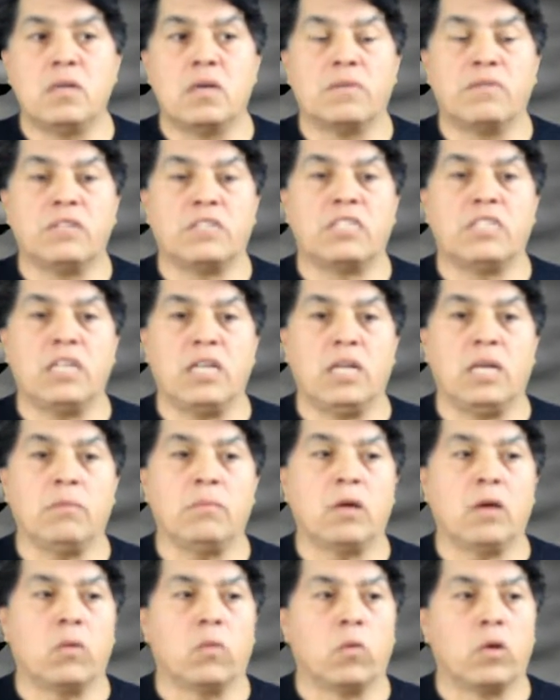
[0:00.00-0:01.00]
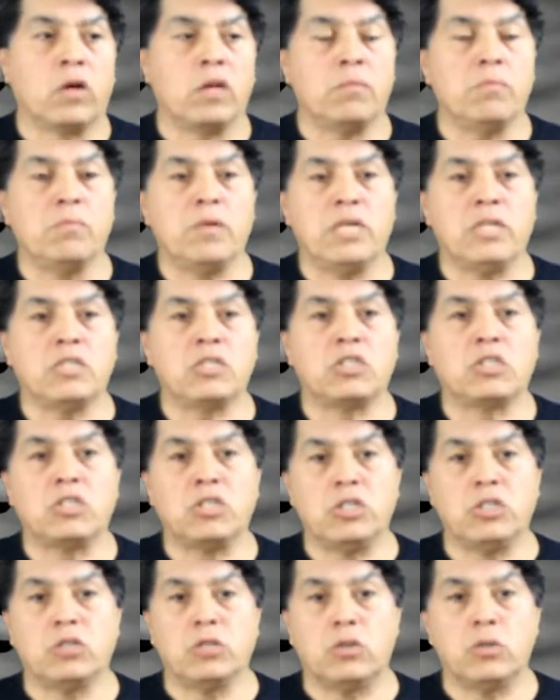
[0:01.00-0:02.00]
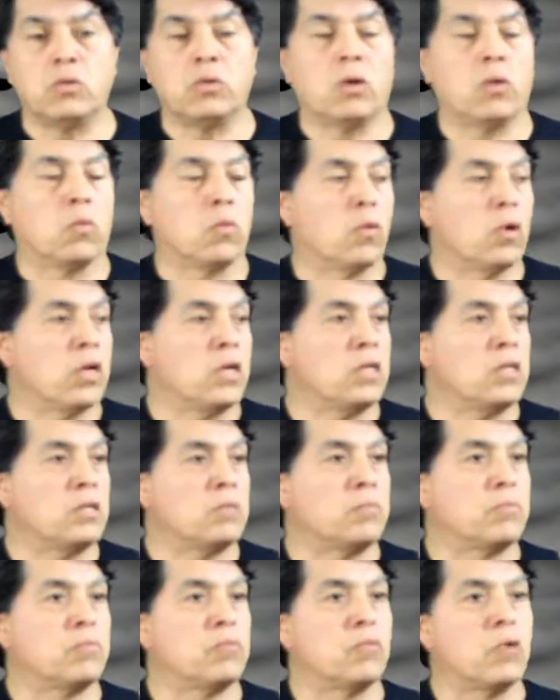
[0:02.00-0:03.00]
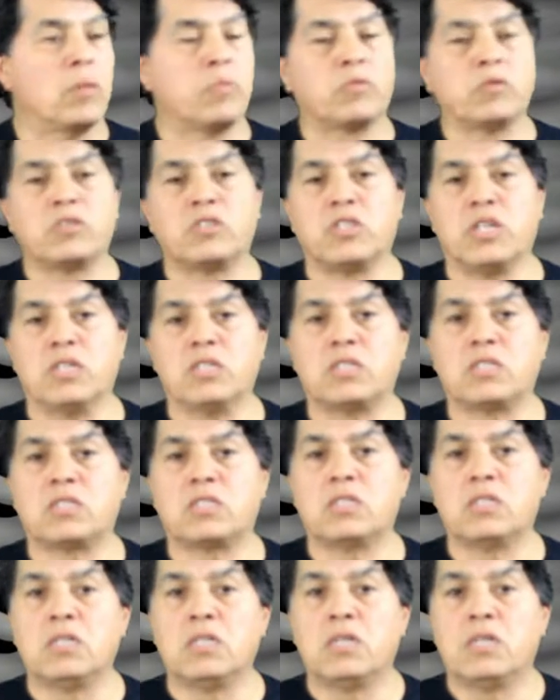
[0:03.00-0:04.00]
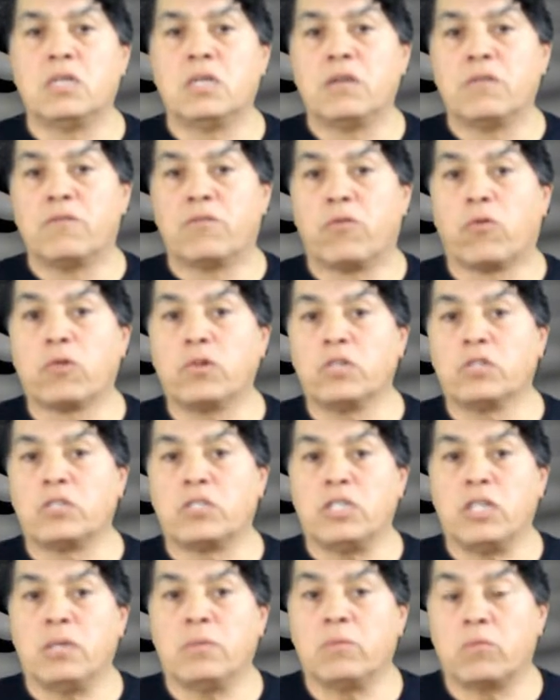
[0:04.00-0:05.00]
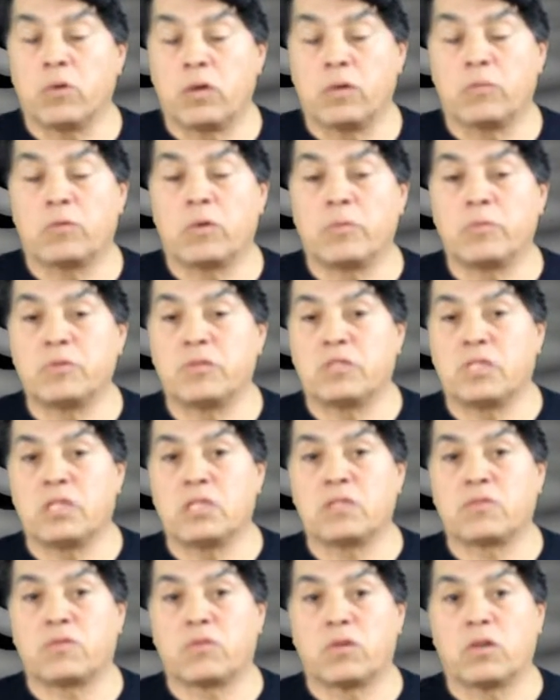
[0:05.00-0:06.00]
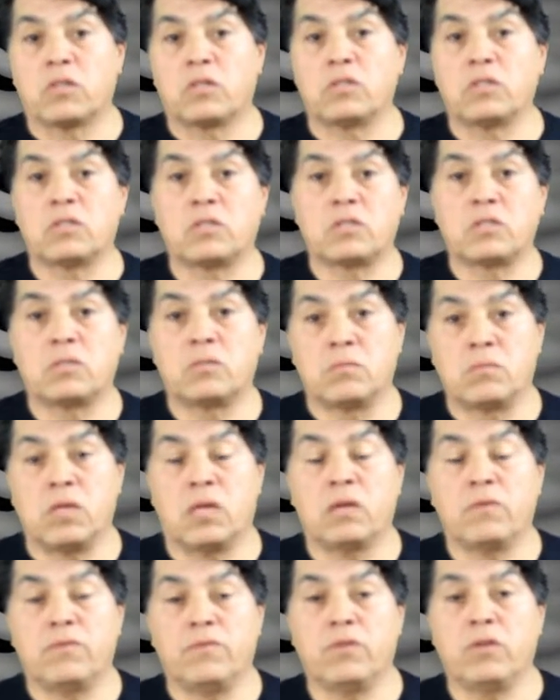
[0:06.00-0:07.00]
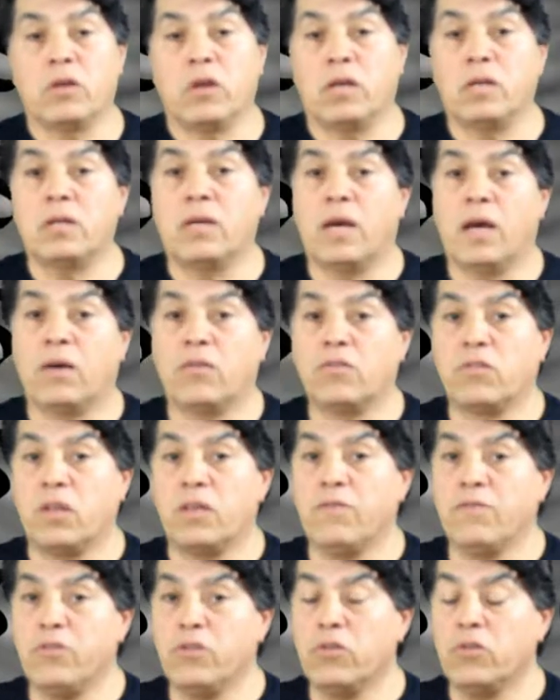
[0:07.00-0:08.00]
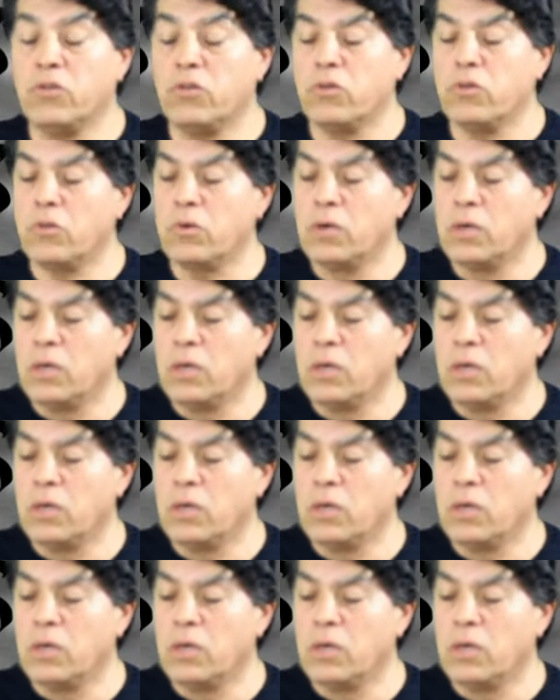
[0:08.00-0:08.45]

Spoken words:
a team and what it means to you and what it represents for your team and what it represents for others and how they view you.